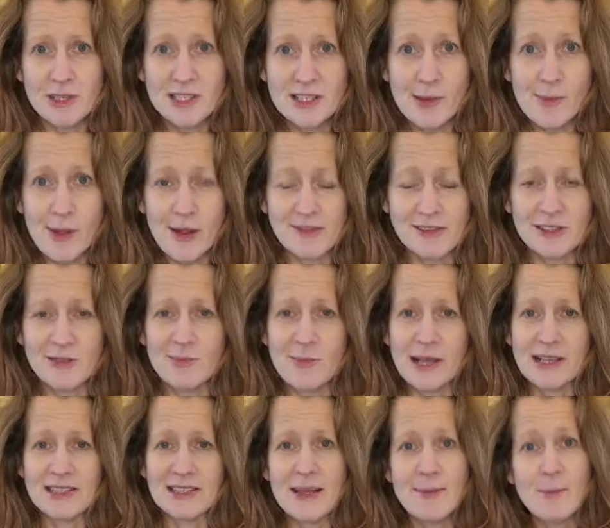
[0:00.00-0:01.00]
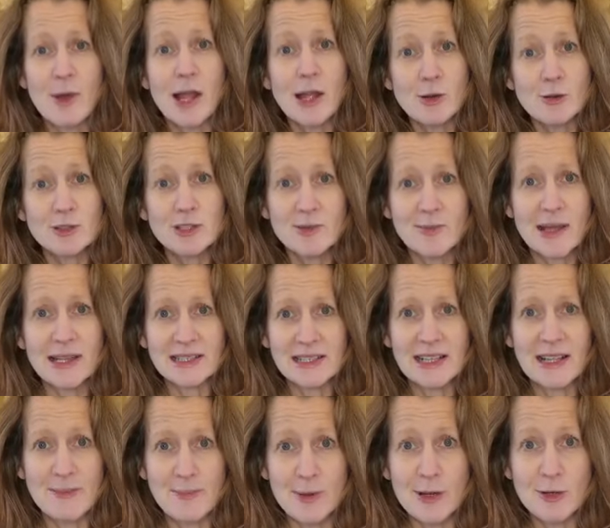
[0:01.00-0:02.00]
with some areas of maths, they might
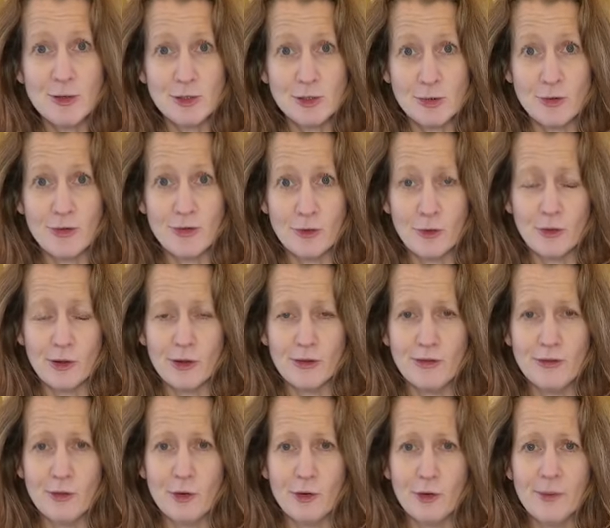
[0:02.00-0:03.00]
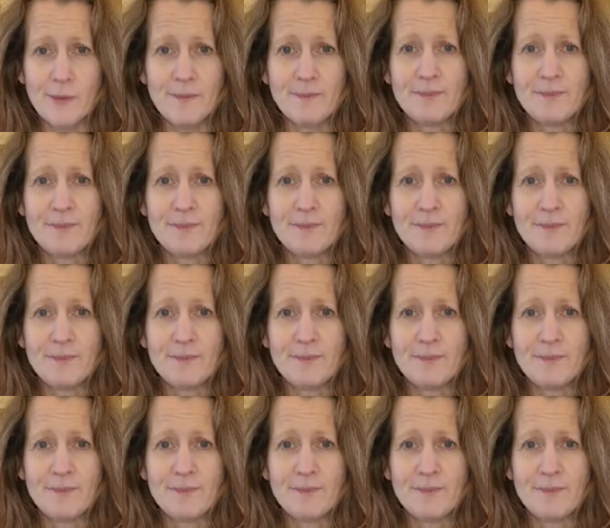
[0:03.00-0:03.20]
automatically build you a 4 and a 4.